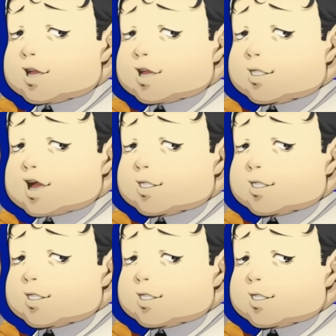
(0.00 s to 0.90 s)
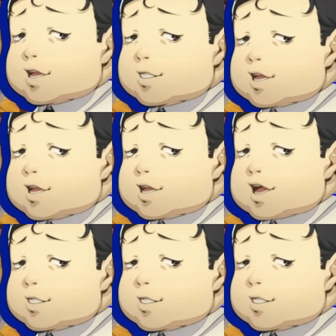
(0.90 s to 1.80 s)
Easily the worst Arcana in the
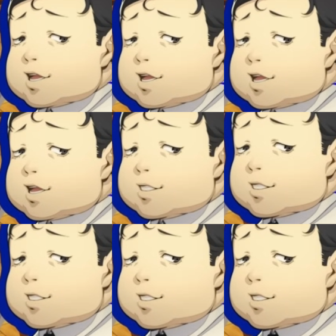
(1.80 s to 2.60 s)
series, especially